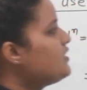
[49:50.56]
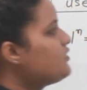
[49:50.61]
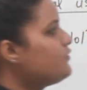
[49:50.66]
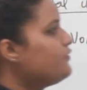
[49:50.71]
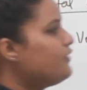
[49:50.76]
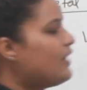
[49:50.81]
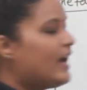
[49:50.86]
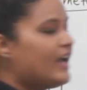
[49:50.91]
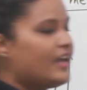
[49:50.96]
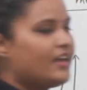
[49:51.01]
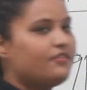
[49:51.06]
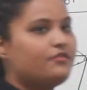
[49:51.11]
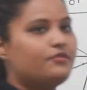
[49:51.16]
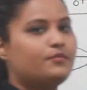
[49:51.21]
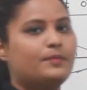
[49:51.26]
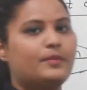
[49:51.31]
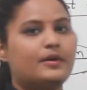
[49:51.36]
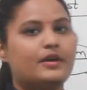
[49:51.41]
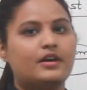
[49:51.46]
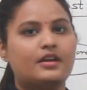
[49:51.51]

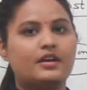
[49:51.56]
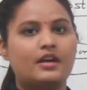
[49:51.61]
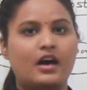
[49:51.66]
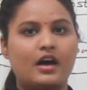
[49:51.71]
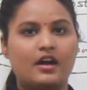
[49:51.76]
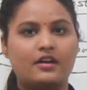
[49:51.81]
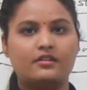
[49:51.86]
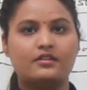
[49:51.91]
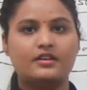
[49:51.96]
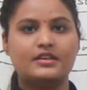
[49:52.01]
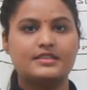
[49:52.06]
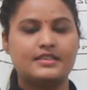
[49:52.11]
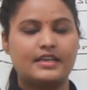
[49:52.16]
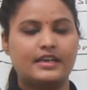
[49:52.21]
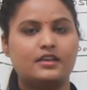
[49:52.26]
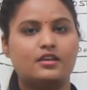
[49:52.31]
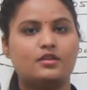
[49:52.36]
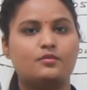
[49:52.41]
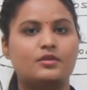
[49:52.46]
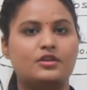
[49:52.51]
5 per 100
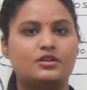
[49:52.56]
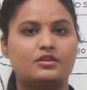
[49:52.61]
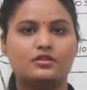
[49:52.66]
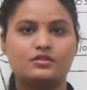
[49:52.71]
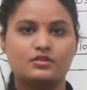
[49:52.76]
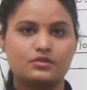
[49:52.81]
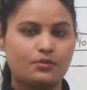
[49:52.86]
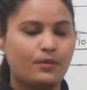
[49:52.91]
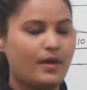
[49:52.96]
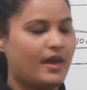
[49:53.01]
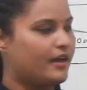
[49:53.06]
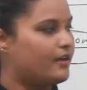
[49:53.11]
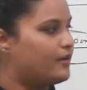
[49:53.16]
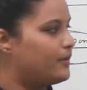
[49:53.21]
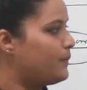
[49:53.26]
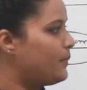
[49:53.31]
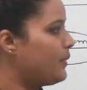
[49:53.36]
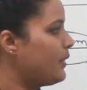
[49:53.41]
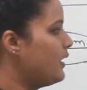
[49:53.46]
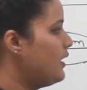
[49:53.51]
centimeter
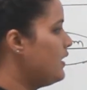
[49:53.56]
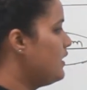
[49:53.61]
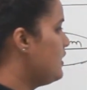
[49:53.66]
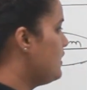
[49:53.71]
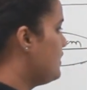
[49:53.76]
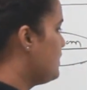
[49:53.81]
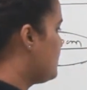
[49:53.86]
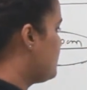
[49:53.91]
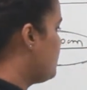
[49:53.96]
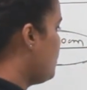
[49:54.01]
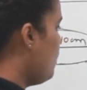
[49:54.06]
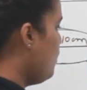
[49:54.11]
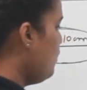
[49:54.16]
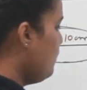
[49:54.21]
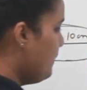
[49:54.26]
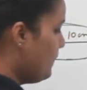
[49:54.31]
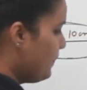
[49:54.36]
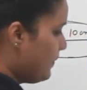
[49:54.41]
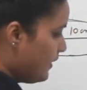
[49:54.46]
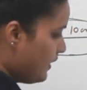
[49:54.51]
square.
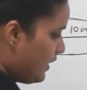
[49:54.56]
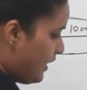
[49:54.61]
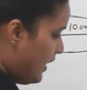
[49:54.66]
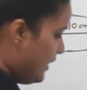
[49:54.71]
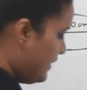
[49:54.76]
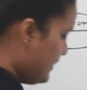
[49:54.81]
So I'll